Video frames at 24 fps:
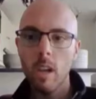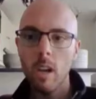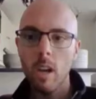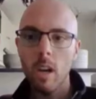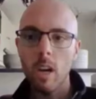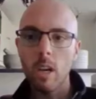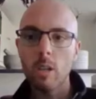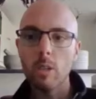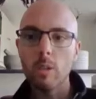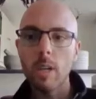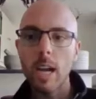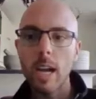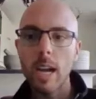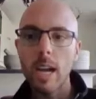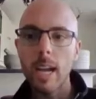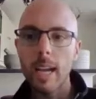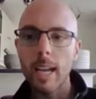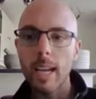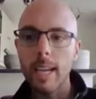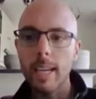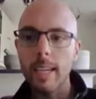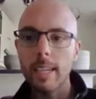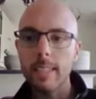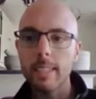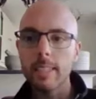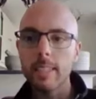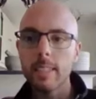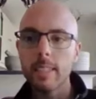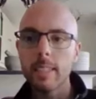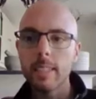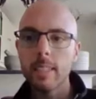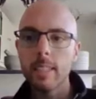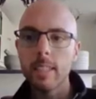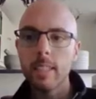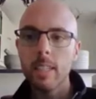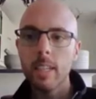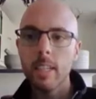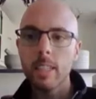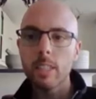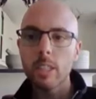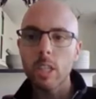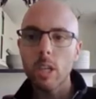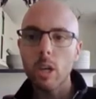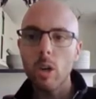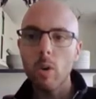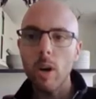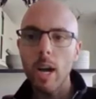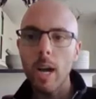All right.
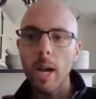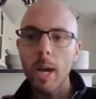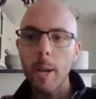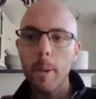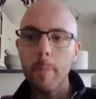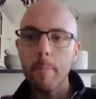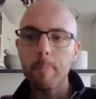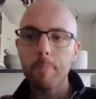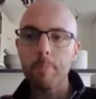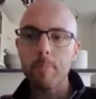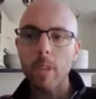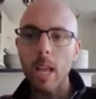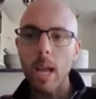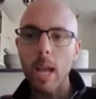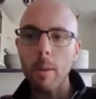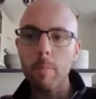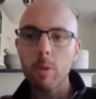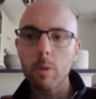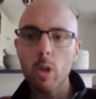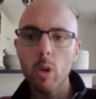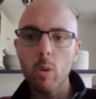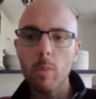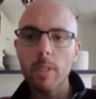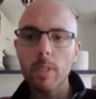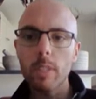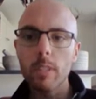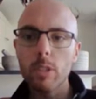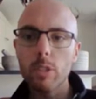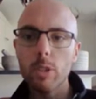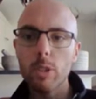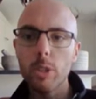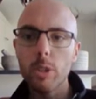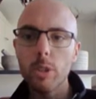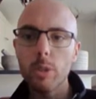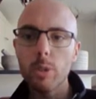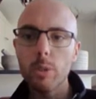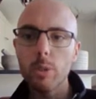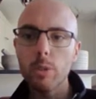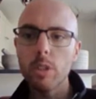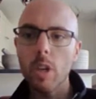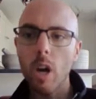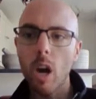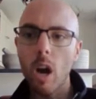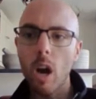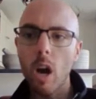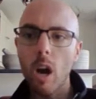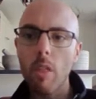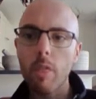So I'm going to use
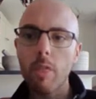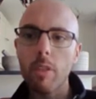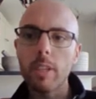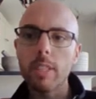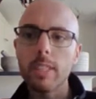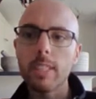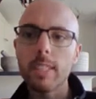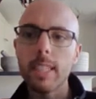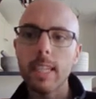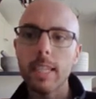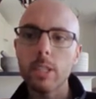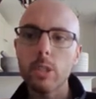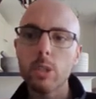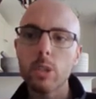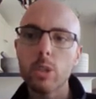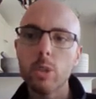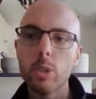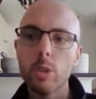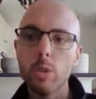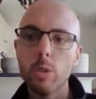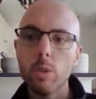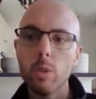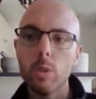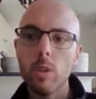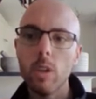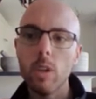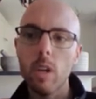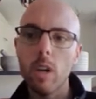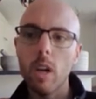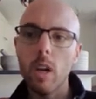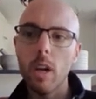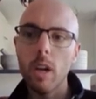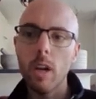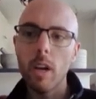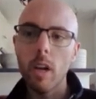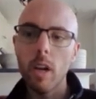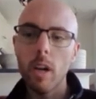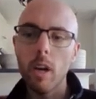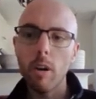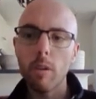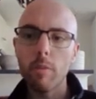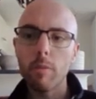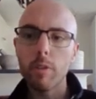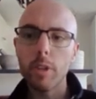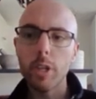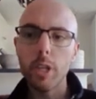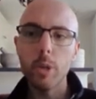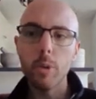the Author Central
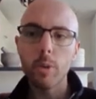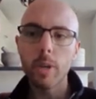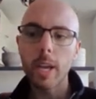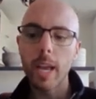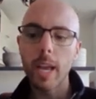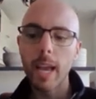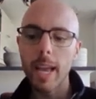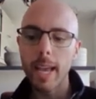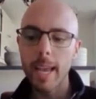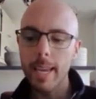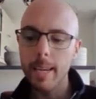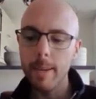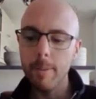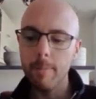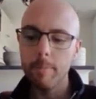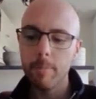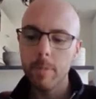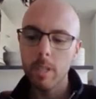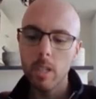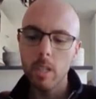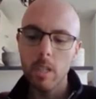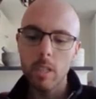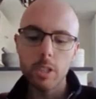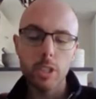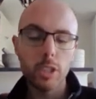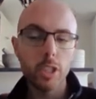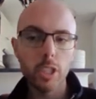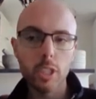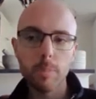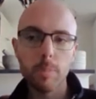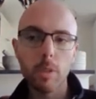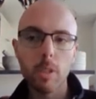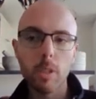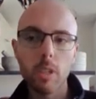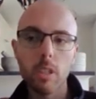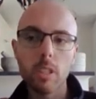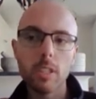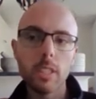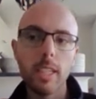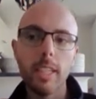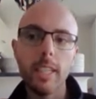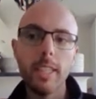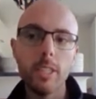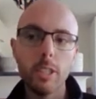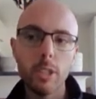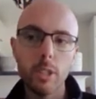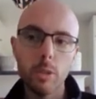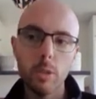of the UK just because I
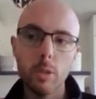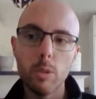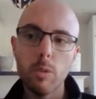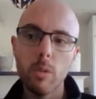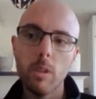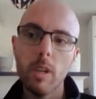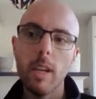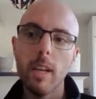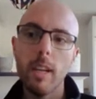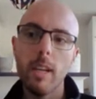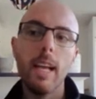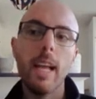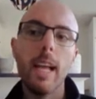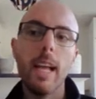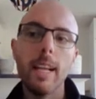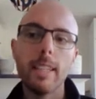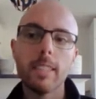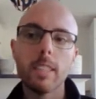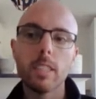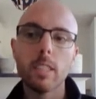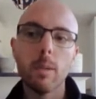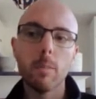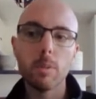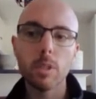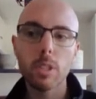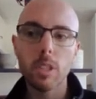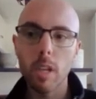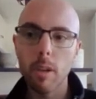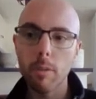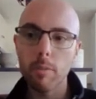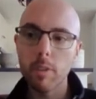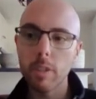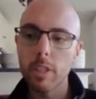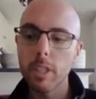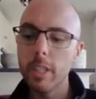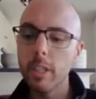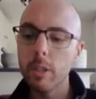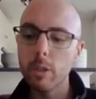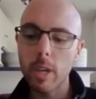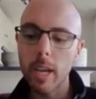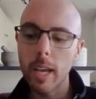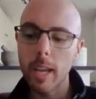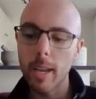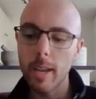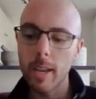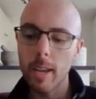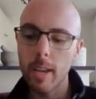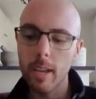need to add some stuff in the
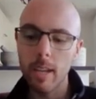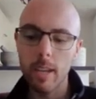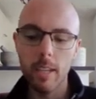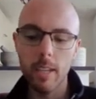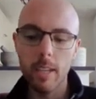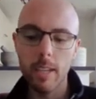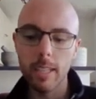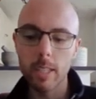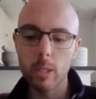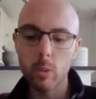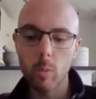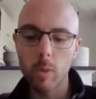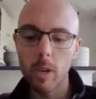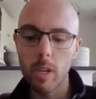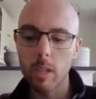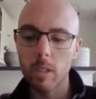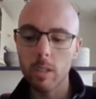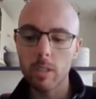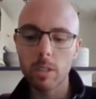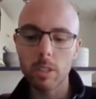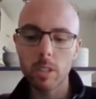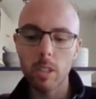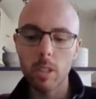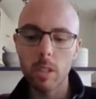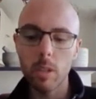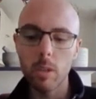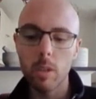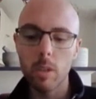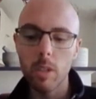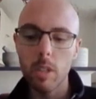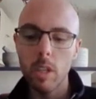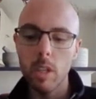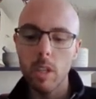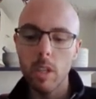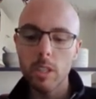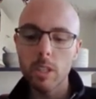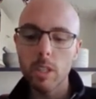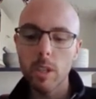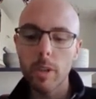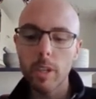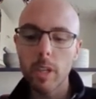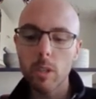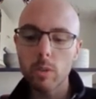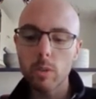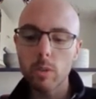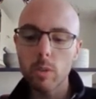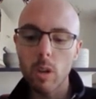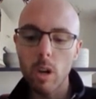UK as well. So you
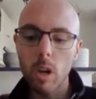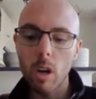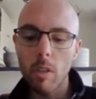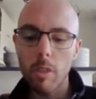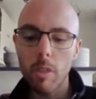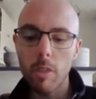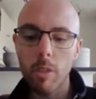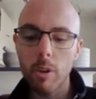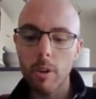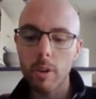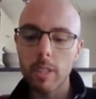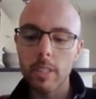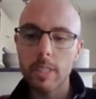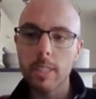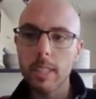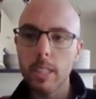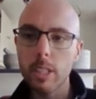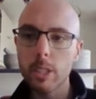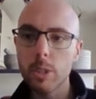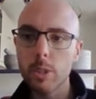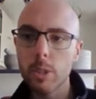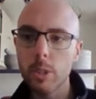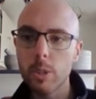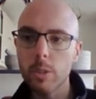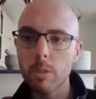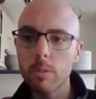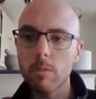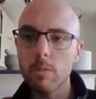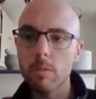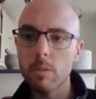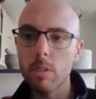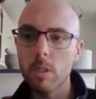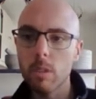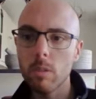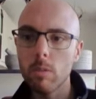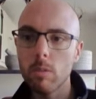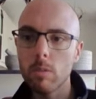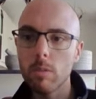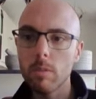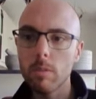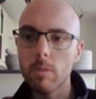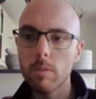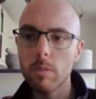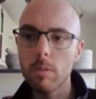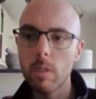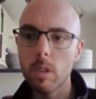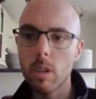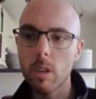go to Author Central. Oh,
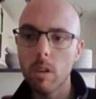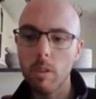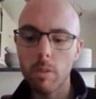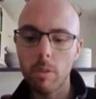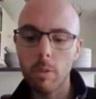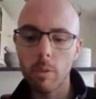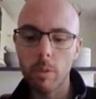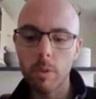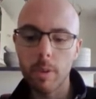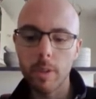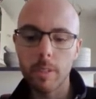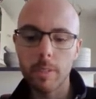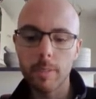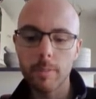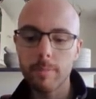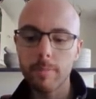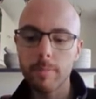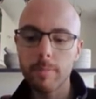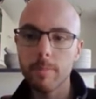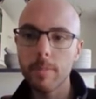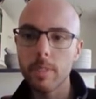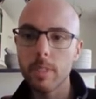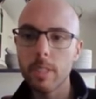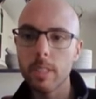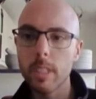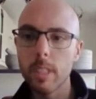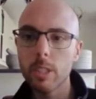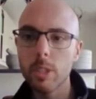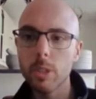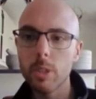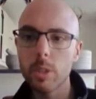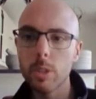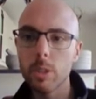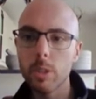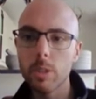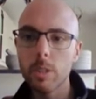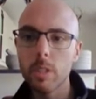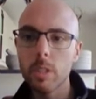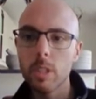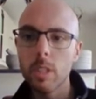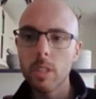Author Central